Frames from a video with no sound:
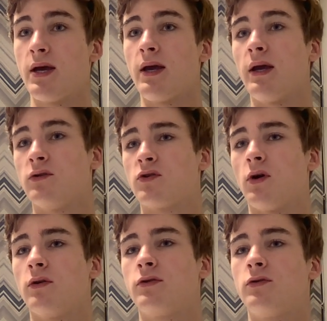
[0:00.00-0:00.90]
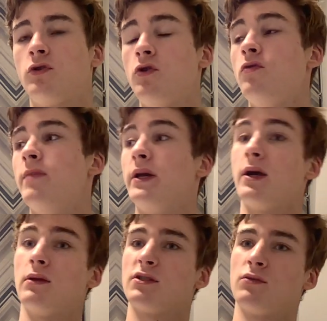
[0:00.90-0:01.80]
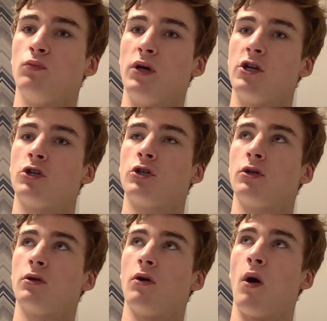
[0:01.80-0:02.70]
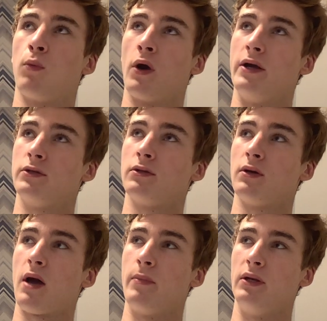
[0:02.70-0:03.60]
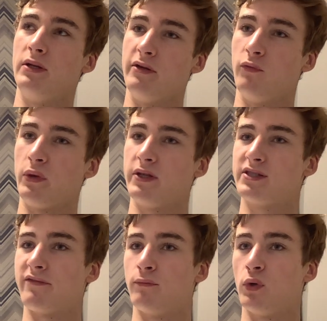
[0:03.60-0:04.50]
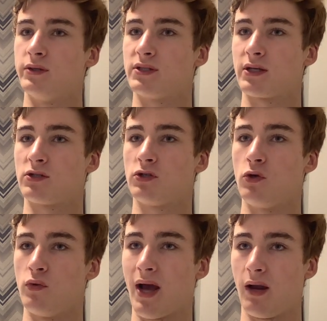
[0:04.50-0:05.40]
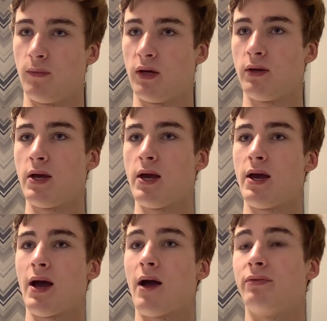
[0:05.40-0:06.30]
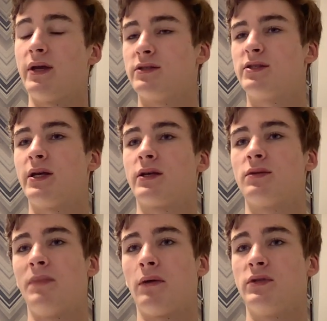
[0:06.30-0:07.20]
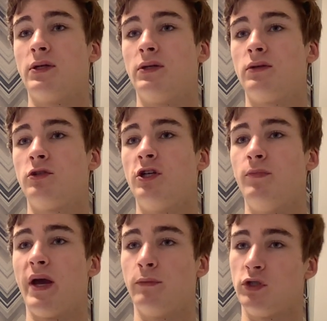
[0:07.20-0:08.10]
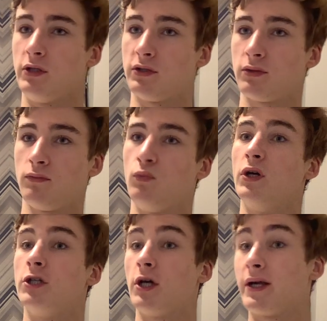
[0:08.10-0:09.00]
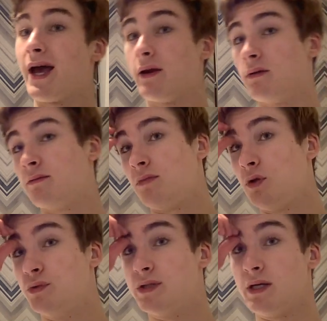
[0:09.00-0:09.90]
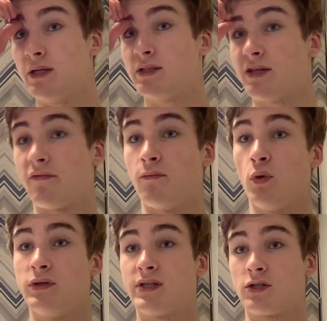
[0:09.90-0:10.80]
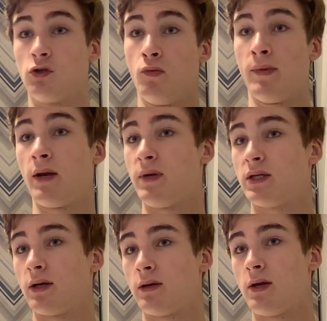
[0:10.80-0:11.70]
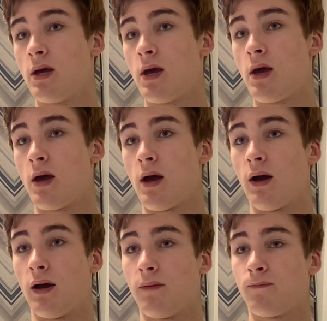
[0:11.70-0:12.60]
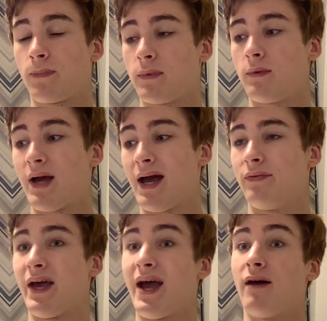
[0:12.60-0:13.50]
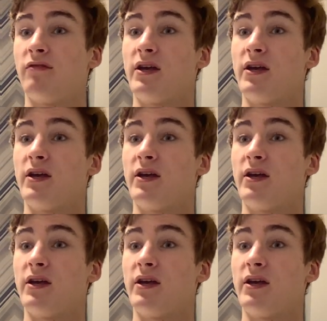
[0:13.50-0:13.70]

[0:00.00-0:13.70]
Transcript: It's got two miniguns, which operate, I believe, with the 7.62 caliber, and then 6 mounted GPMGs, which again use the 7.62mm, and they have a